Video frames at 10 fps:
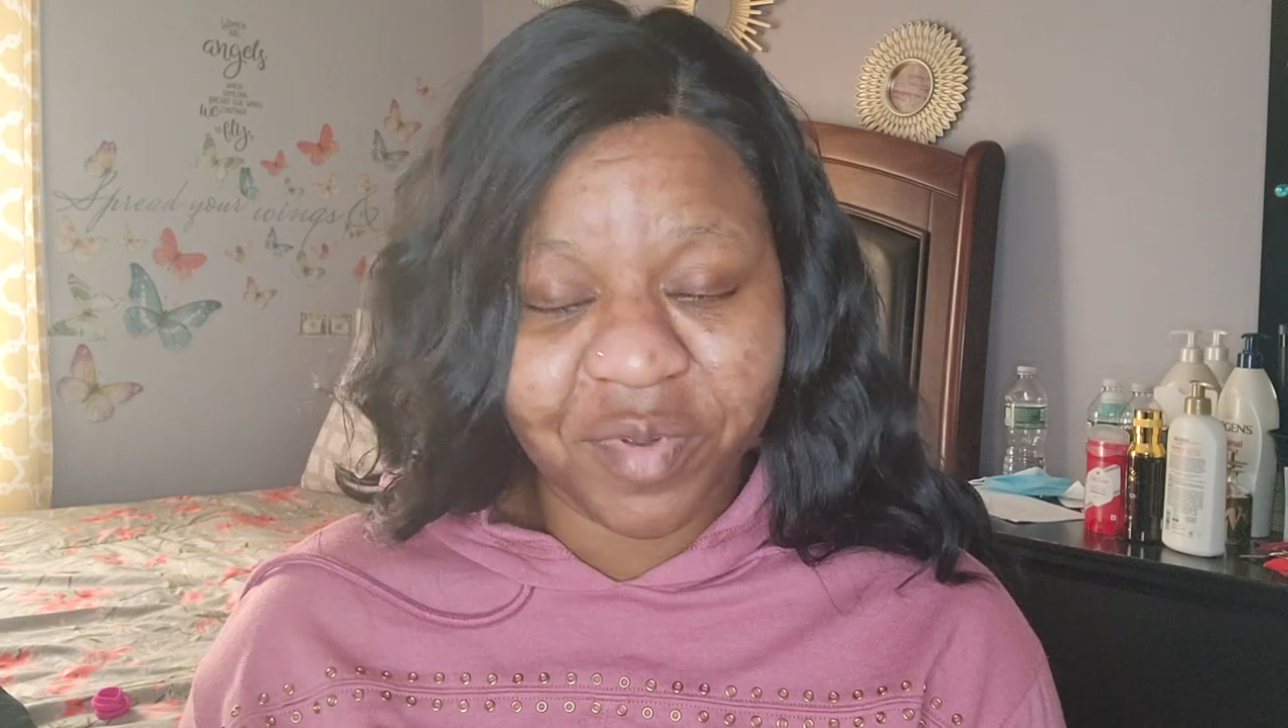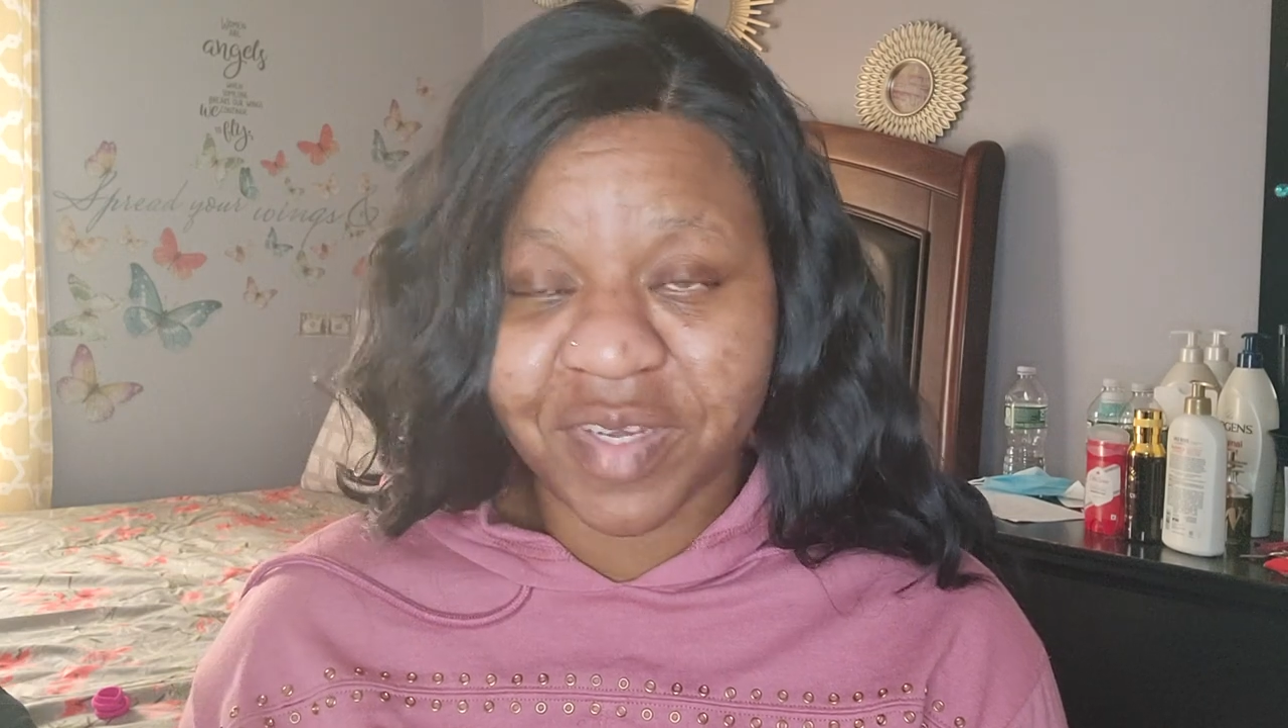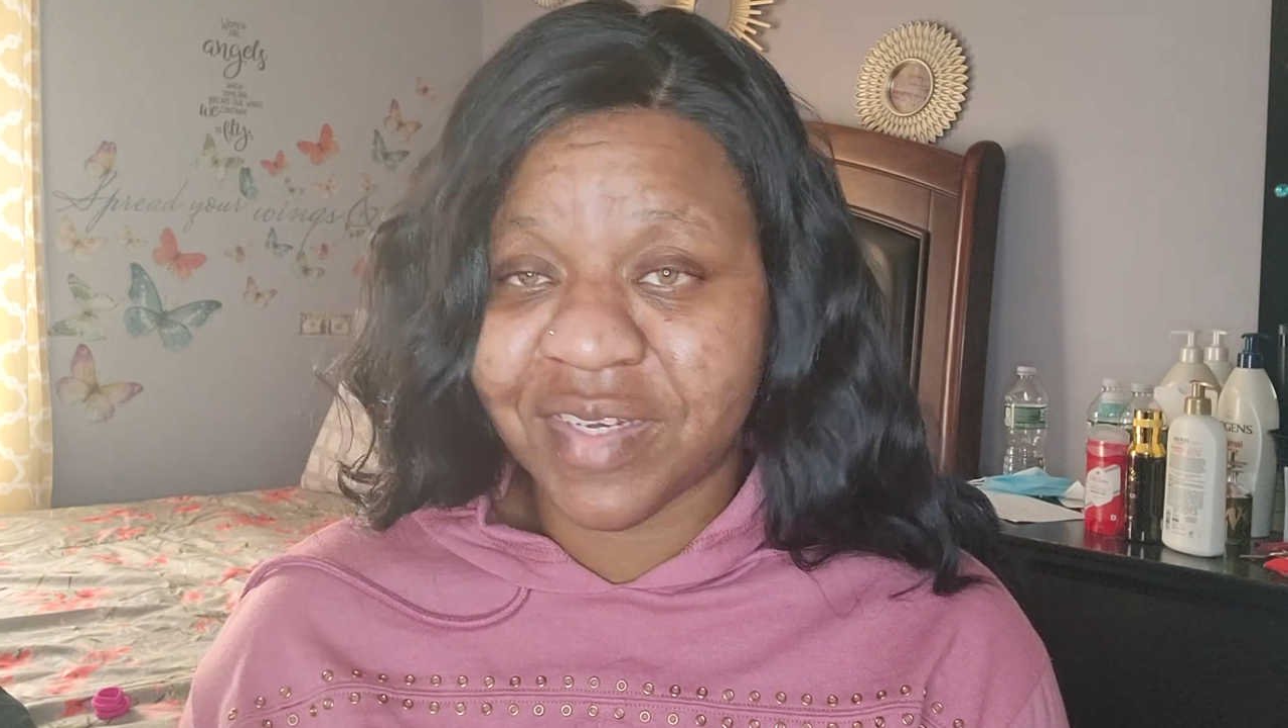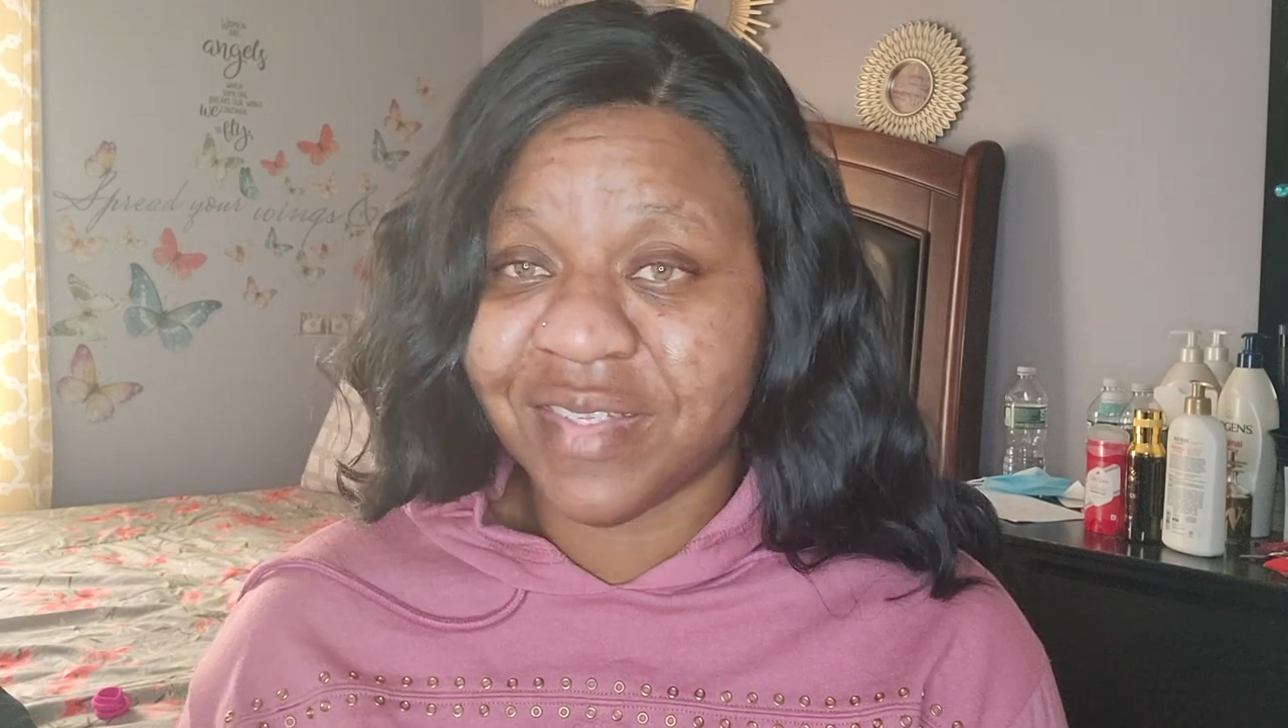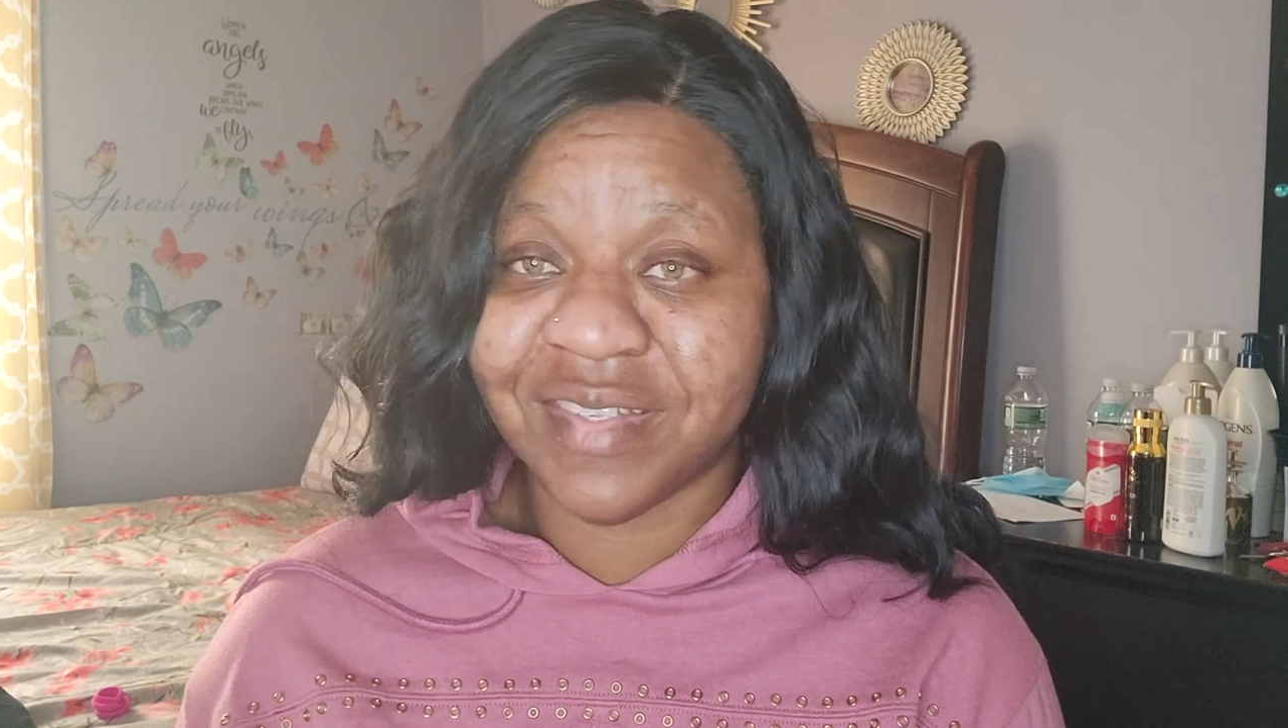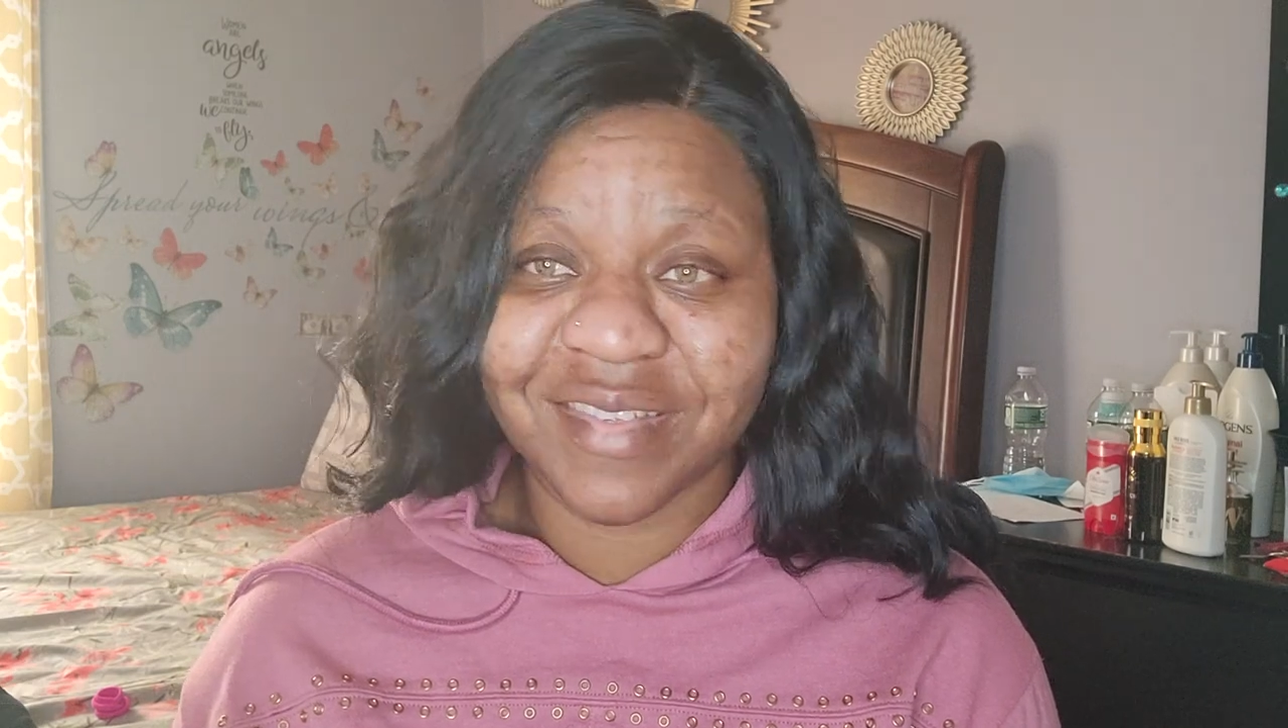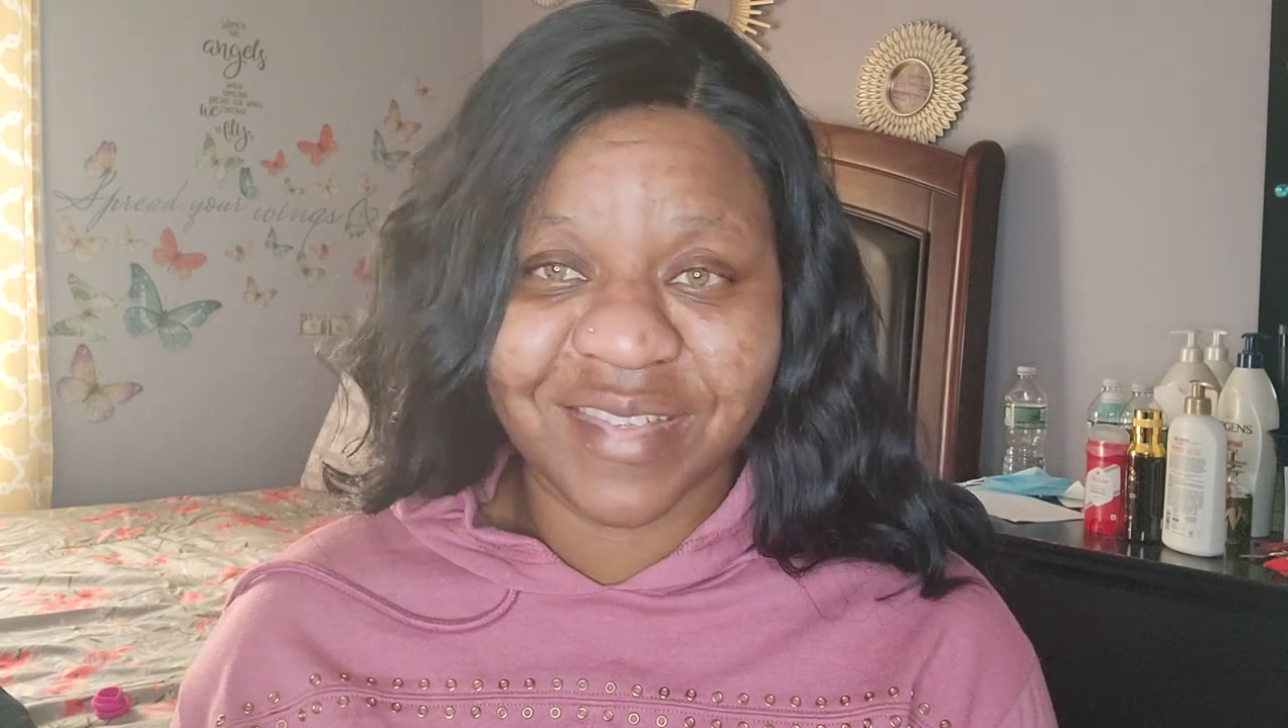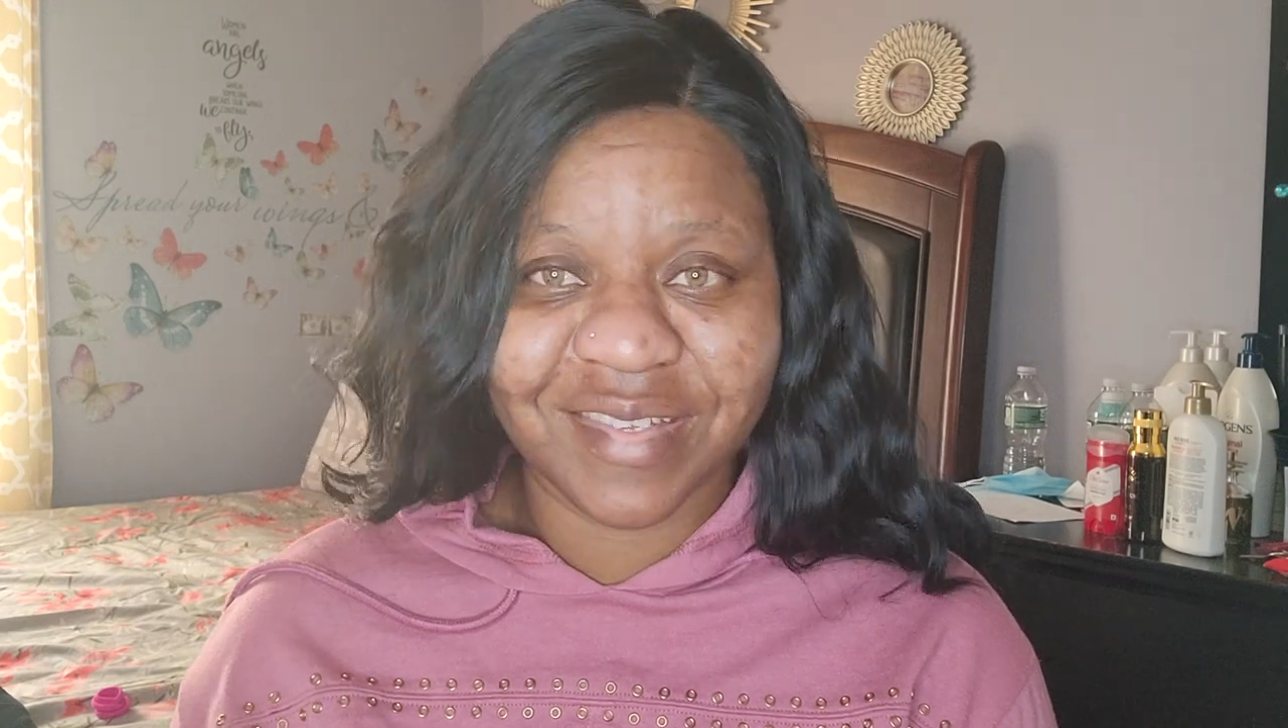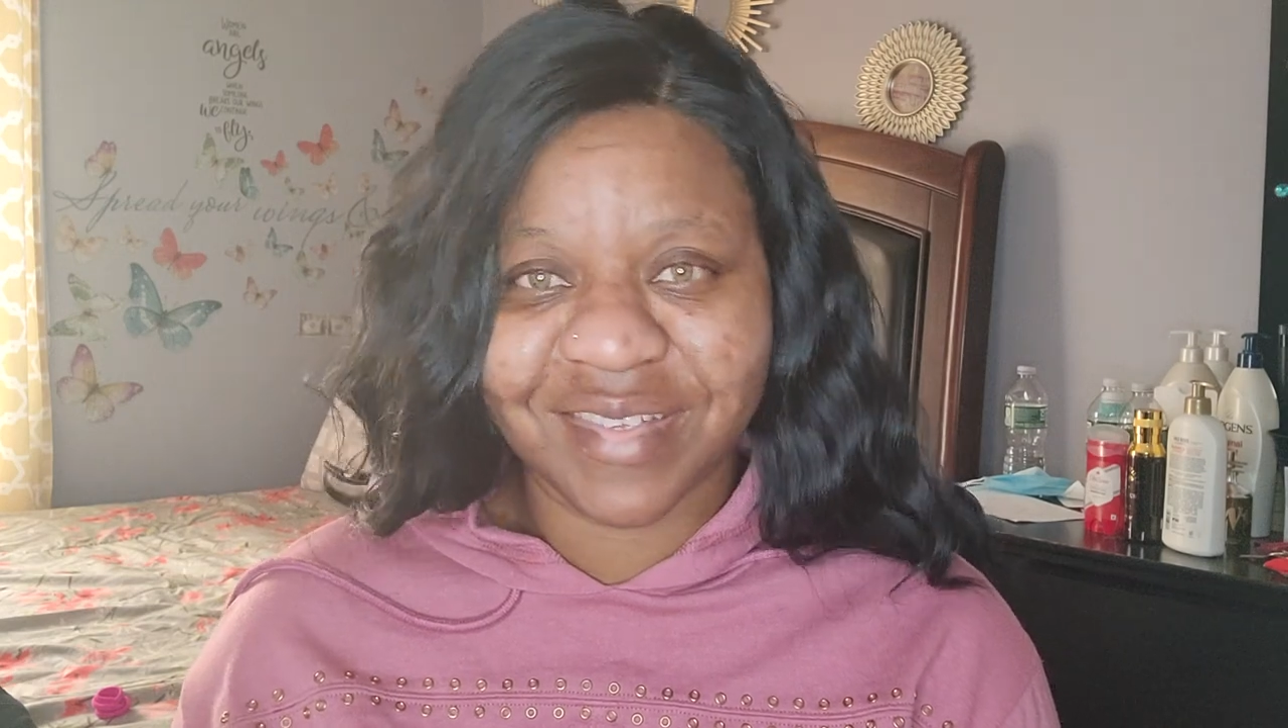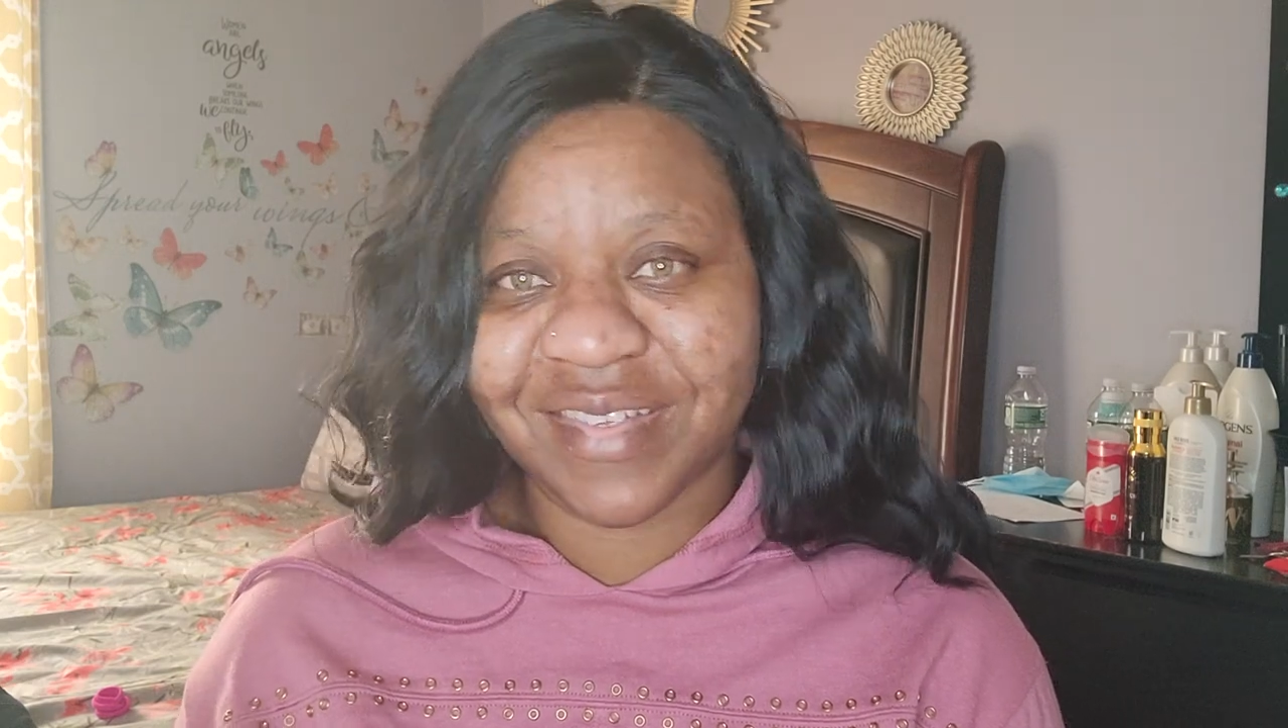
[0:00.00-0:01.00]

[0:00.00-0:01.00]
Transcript: because